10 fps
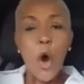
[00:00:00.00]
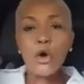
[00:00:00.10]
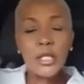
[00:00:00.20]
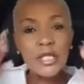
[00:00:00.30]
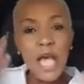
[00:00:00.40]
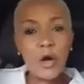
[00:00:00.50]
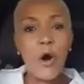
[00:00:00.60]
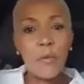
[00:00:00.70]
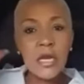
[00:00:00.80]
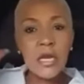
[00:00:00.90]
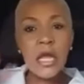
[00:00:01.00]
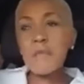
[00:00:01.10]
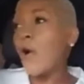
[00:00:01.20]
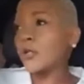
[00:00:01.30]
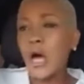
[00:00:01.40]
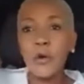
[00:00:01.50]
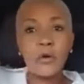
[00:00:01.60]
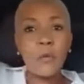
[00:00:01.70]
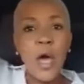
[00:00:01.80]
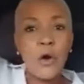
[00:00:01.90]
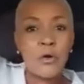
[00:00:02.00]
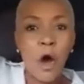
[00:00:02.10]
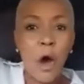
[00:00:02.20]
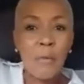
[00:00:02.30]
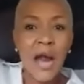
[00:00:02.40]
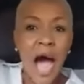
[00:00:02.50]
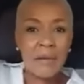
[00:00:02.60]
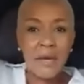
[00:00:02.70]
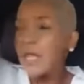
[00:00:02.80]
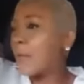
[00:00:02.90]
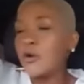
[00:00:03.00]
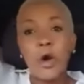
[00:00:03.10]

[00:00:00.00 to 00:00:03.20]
going to take out my name out of the way, I'm going to plant my name,